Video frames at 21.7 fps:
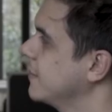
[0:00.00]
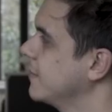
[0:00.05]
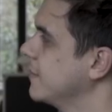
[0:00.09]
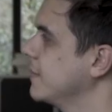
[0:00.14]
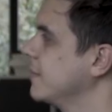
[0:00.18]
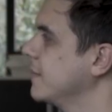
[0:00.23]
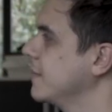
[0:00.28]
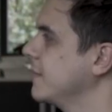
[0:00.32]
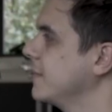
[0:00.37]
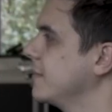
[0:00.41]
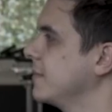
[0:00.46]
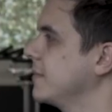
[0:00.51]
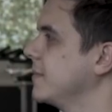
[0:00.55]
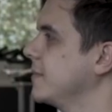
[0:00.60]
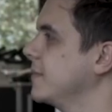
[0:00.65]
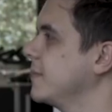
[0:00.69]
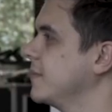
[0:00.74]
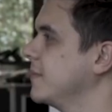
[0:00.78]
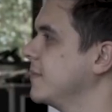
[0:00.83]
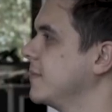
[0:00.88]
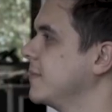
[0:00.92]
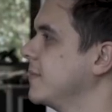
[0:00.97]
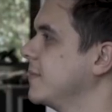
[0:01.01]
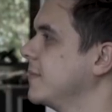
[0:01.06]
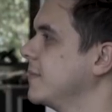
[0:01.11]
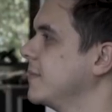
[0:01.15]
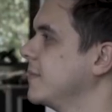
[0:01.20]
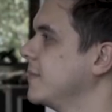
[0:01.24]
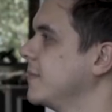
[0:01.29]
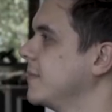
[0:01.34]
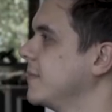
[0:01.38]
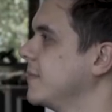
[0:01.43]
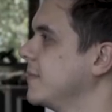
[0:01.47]

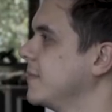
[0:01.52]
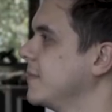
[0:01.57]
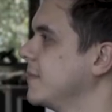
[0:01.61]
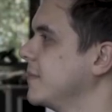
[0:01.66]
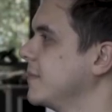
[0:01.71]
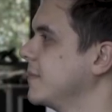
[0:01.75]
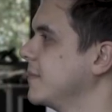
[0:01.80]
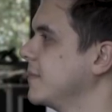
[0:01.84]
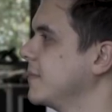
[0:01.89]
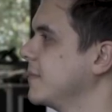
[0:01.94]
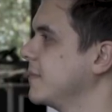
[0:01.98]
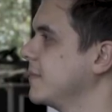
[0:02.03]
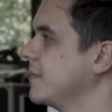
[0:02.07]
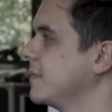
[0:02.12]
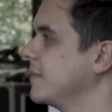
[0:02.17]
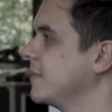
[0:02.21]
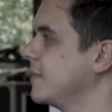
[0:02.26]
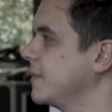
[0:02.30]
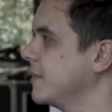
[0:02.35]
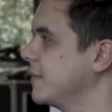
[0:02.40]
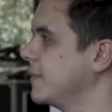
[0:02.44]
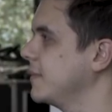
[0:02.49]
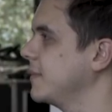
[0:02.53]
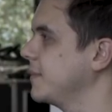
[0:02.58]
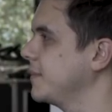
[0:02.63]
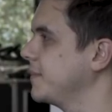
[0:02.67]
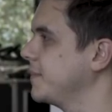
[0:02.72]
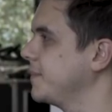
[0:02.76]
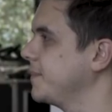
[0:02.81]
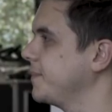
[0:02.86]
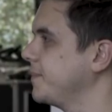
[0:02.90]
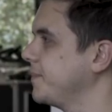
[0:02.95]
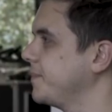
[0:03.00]

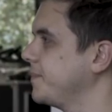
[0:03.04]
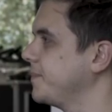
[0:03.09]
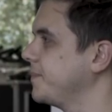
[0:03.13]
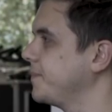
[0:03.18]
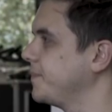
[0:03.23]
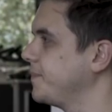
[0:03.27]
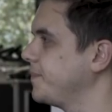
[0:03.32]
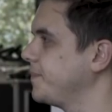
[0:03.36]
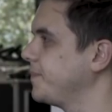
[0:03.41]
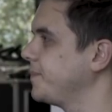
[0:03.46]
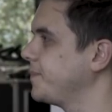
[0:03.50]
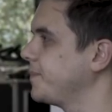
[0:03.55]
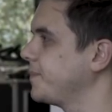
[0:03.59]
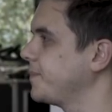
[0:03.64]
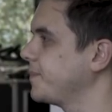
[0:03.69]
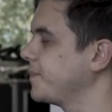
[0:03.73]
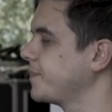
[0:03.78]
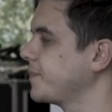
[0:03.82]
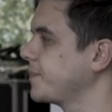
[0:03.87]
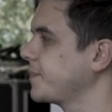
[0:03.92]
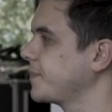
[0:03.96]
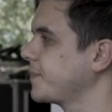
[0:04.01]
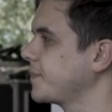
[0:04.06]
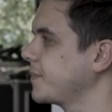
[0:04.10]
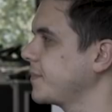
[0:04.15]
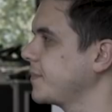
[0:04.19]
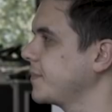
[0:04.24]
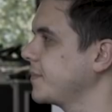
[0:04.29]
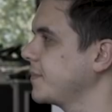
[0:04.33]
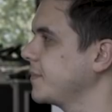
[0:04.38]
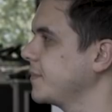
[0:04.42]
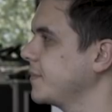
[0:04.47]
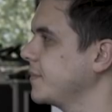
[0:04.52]

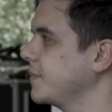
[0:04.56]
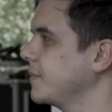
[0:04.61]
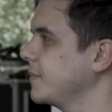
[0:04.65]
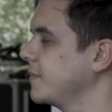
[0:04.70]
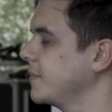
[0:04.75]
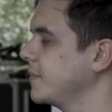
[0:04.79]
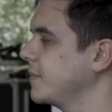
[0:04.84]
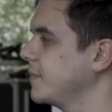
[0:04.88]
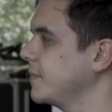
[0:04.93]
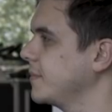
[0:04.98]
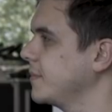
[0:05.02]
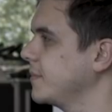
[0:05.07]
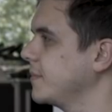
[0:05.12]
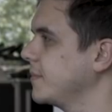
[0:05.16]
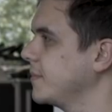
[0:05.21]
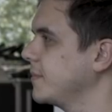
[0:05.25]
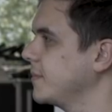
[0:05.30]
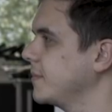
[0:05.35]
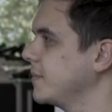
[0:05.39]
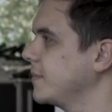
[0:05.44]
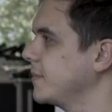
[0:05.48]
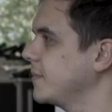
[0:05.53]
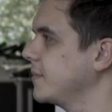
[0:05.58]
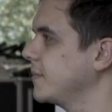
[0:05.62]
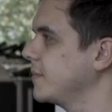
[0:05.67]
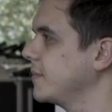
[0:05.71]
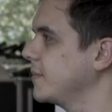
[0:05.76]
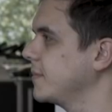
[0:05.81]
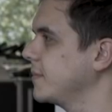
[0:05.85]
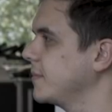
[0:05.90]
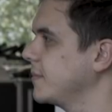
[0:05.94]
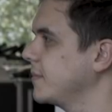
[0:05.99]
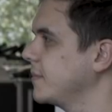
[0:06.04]

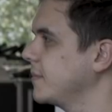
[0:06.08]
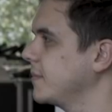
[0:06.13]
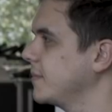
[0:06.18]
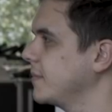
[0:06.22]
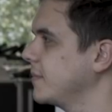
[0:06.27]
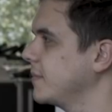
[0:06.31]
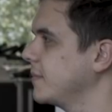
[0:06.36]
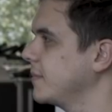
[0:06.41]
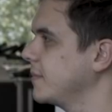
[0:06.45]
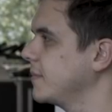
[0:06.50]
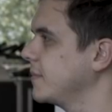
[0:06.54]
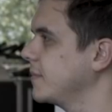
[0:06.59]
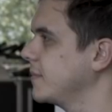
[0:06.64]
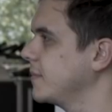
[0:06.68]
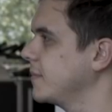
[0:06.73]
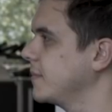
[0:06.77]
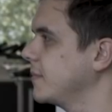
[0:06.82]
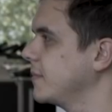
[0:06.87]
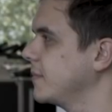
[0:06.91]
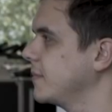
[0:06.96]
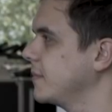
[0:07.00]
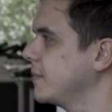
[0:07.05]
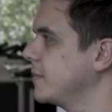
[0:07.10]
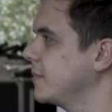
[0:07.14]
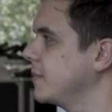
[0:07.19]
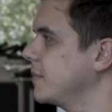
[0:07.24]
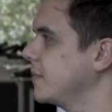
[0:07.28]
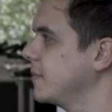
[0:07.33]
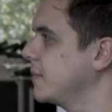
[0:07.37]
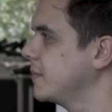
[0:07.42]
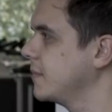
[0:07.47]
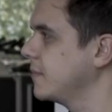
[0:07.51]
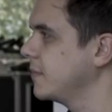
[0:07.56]

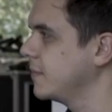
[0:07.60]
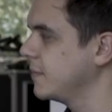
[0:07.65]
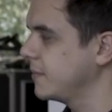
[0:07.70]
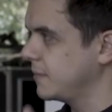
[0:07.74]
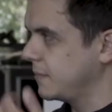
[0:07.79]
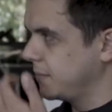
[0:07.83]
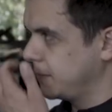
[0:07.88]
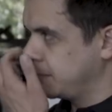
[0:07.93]
[no speech]